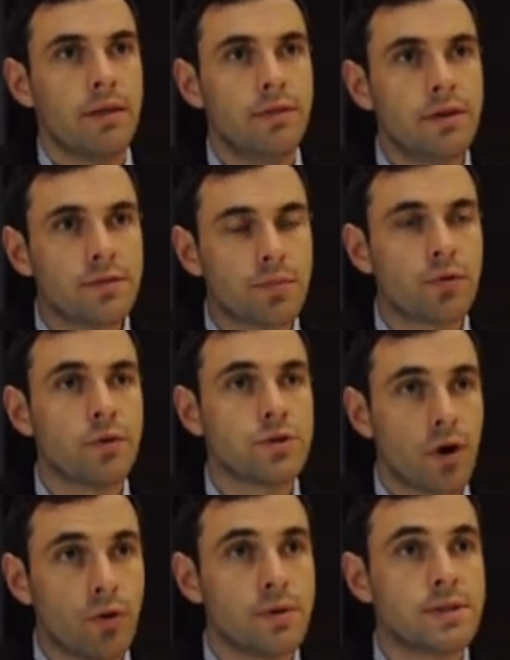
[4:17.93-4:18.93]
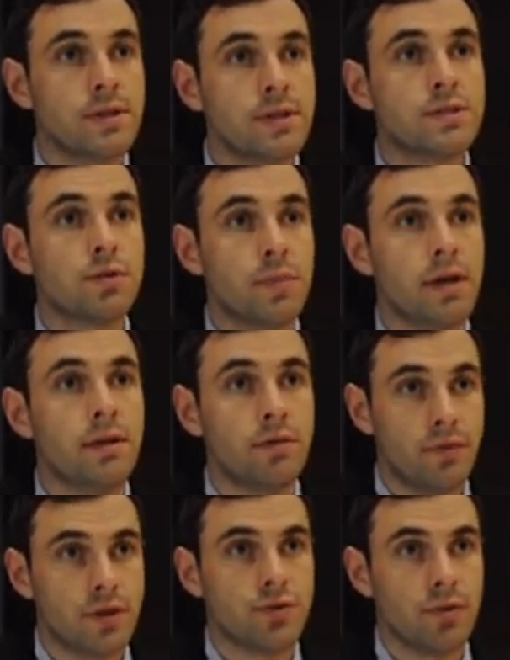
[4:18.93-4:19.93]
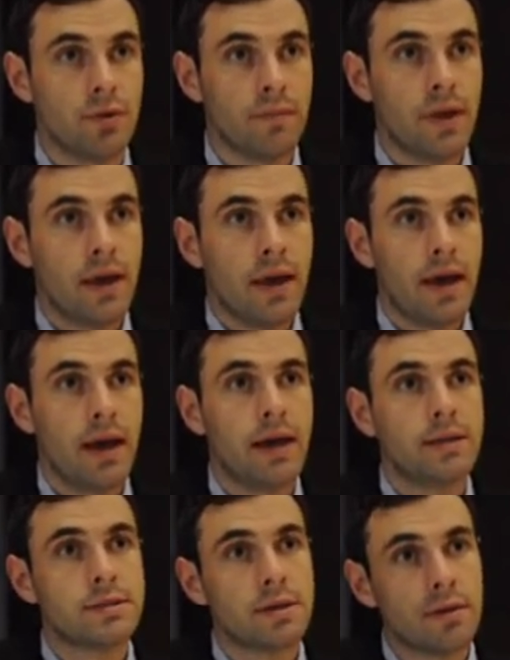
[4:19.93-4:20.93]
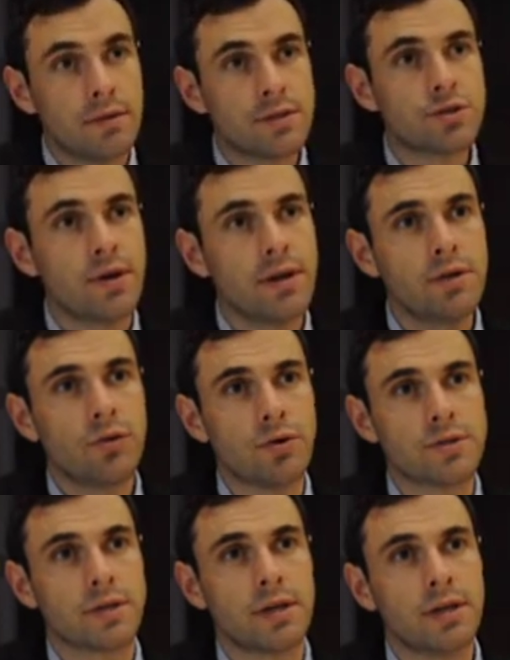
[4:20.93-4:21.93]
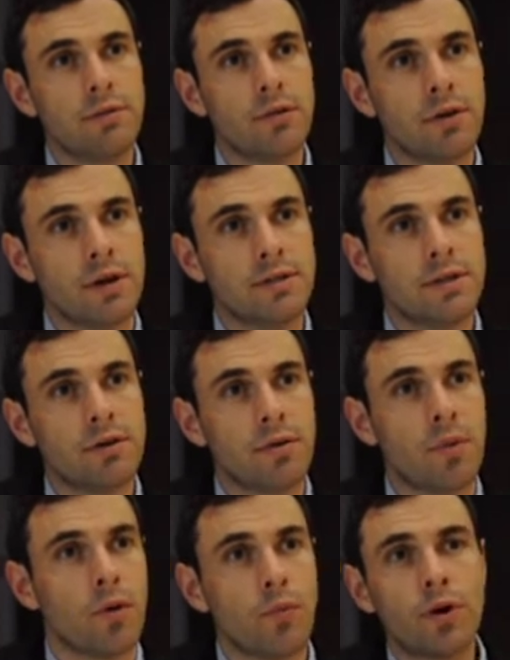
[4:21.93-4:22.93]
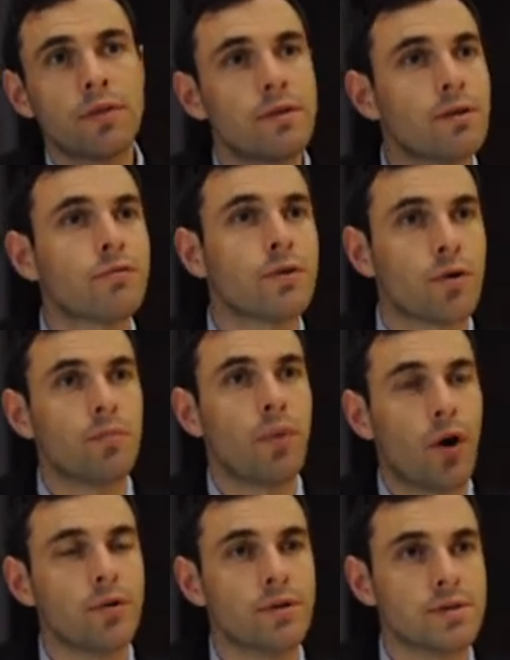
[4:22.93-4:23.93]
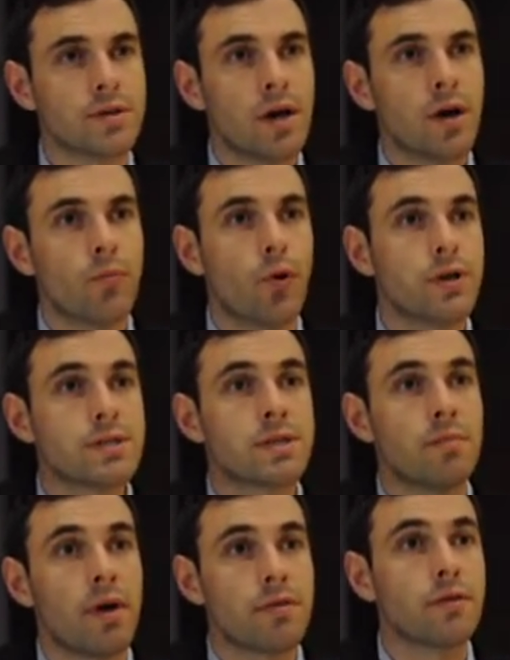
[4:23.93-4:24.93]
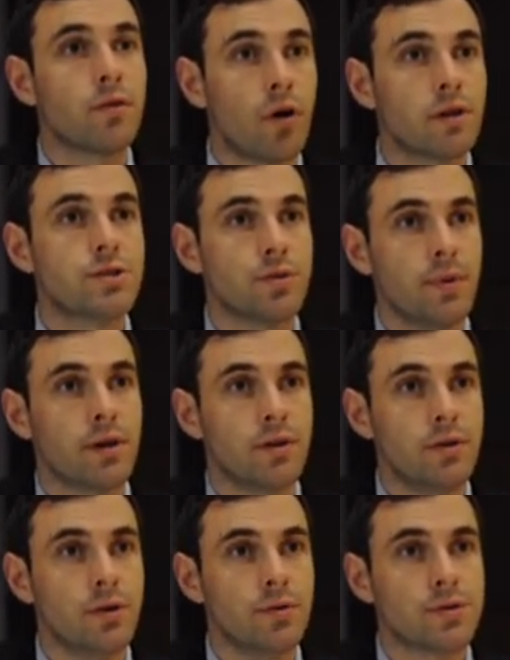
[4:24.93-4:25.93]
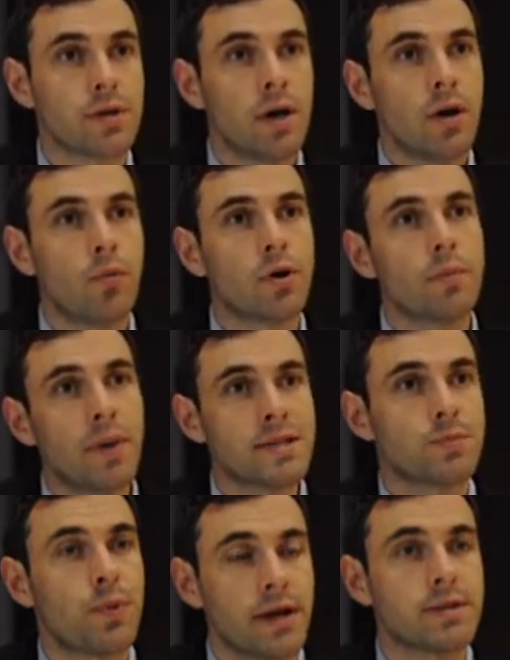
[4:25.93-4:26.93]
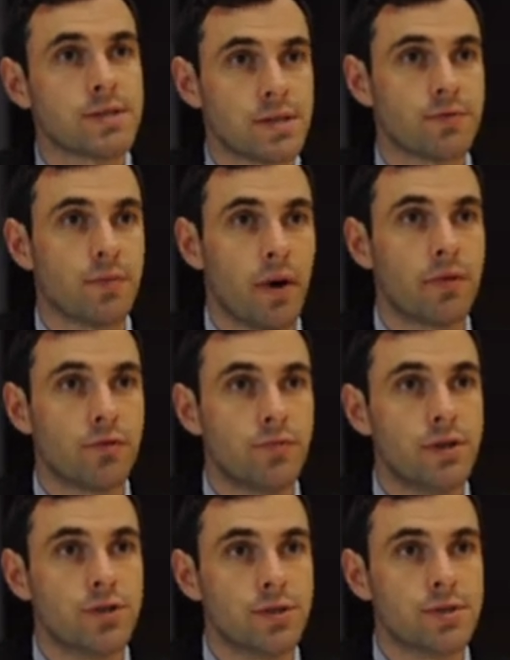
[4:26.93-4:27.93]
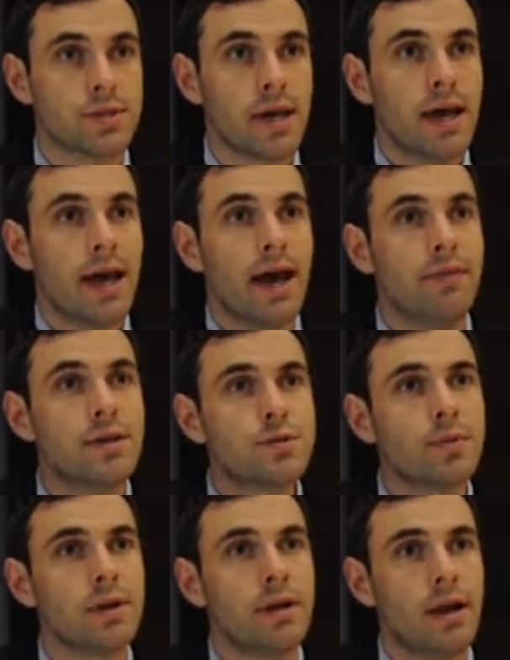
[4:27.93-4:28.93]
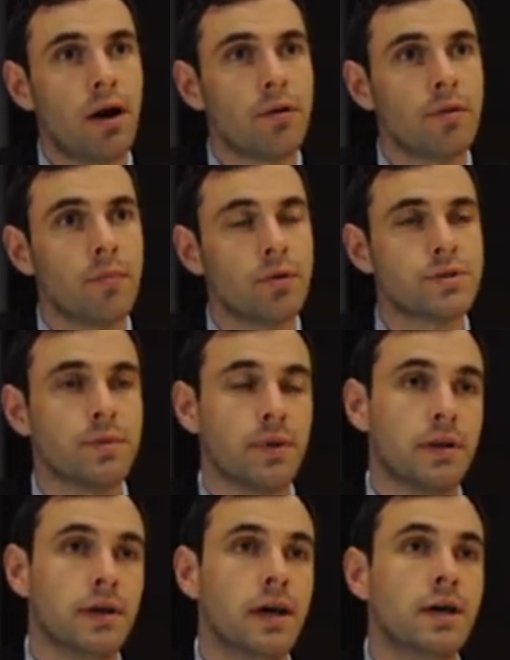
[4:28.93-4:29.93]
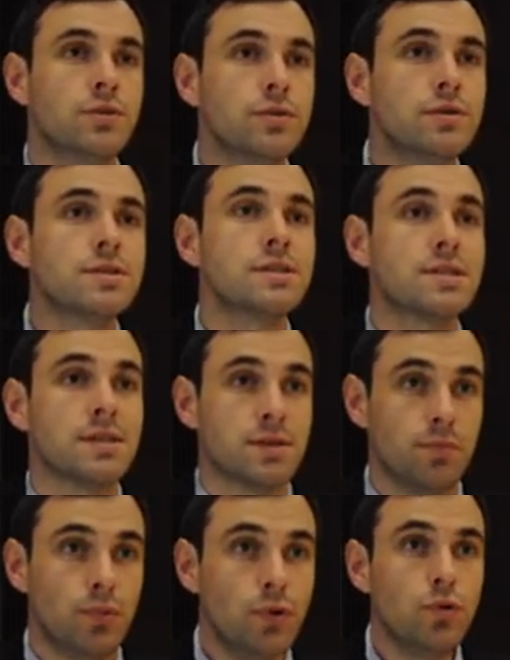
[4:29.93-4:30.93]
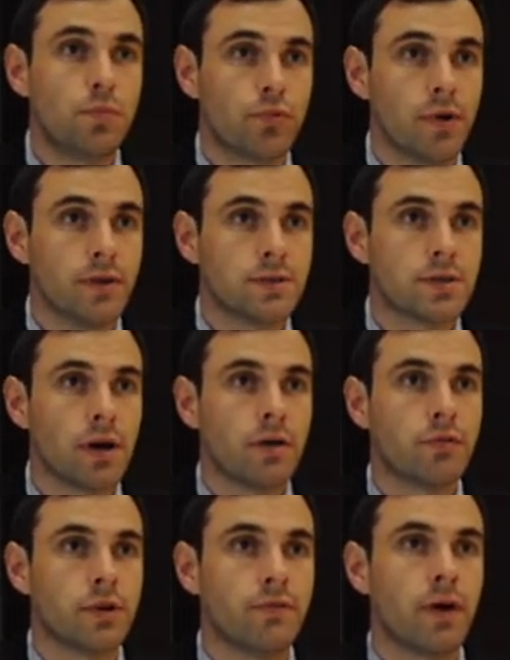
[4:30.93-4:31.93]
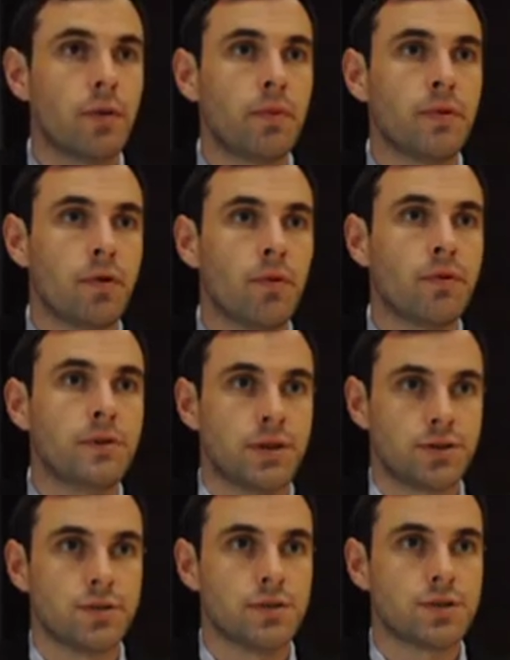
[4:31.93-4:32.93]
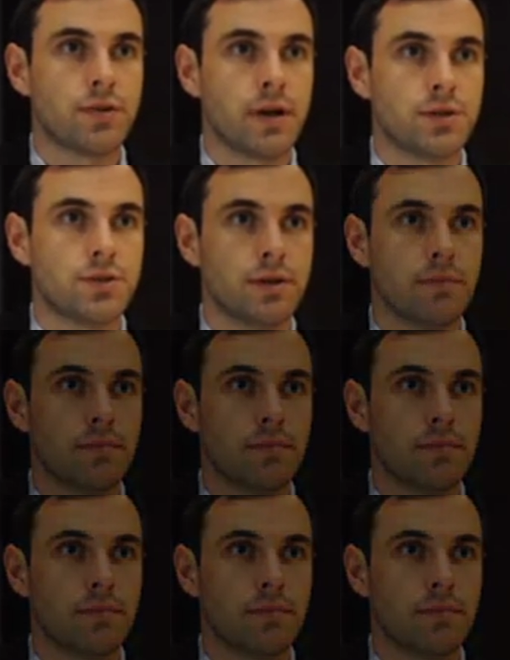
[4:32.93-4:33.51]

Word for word: This approach always needs to be individual. And this training course can give you an idea about what are the different components, what is the methodology we can use, what are best practices from other regions. And this will allow them ultimately to use this as a blueprint for developing their own national strategy.